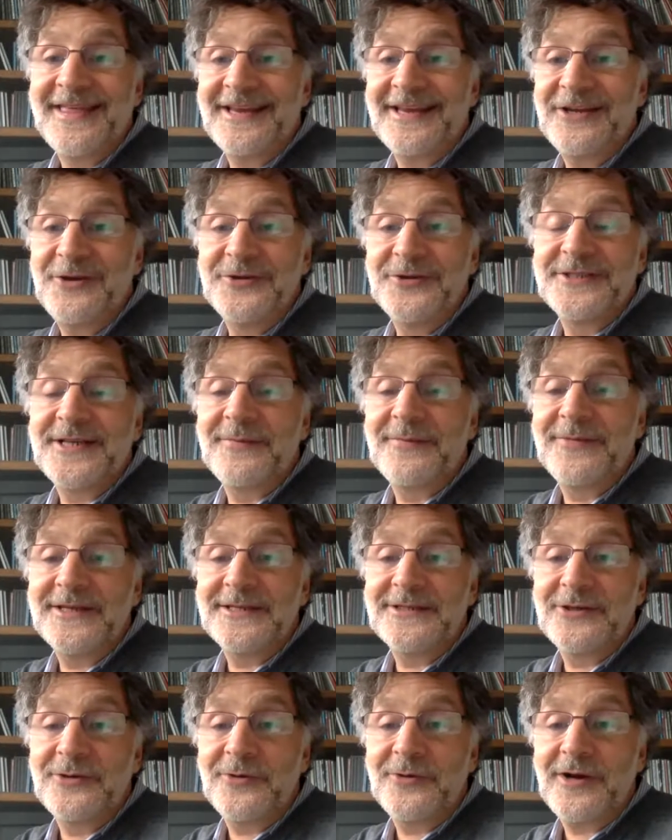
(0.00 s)
that use some
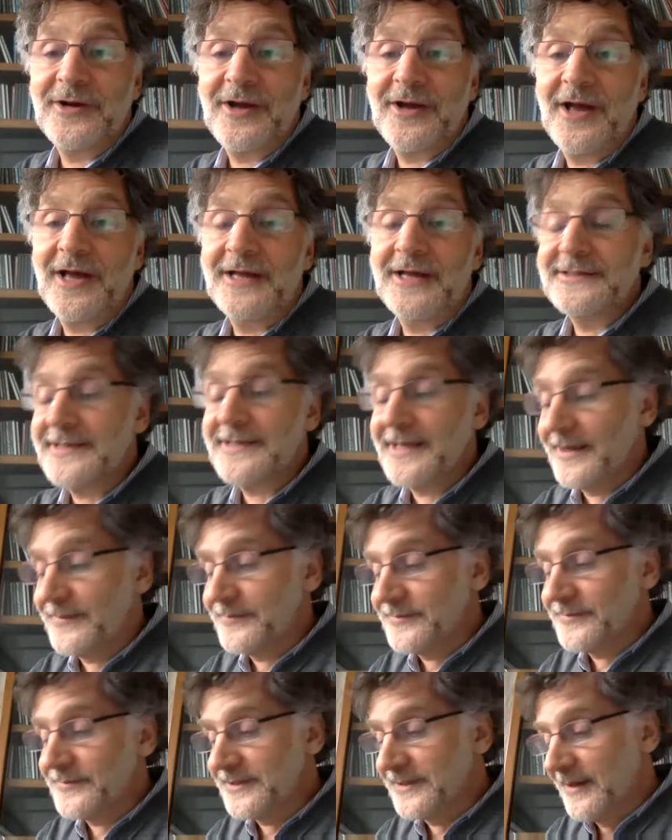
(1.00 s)
of these newer
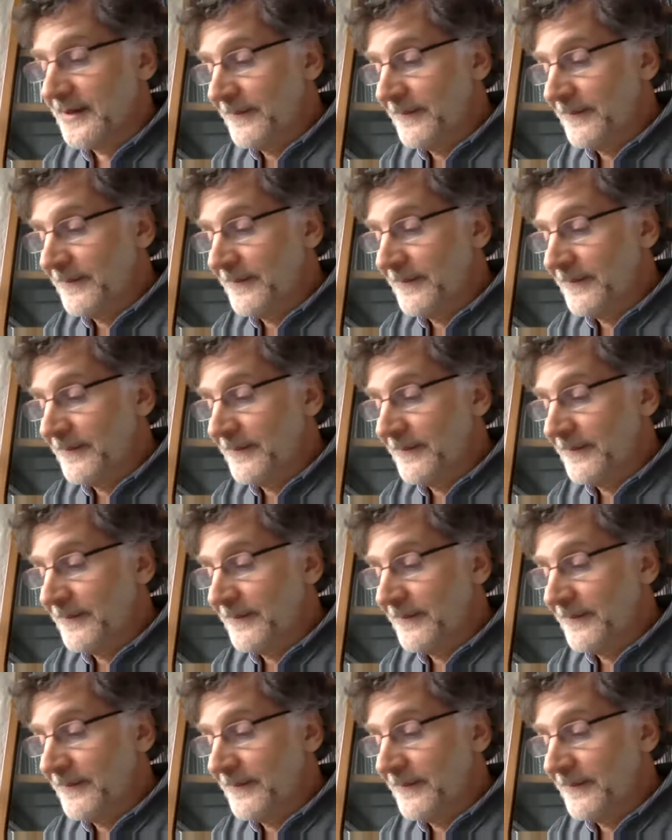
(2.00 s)
concepts.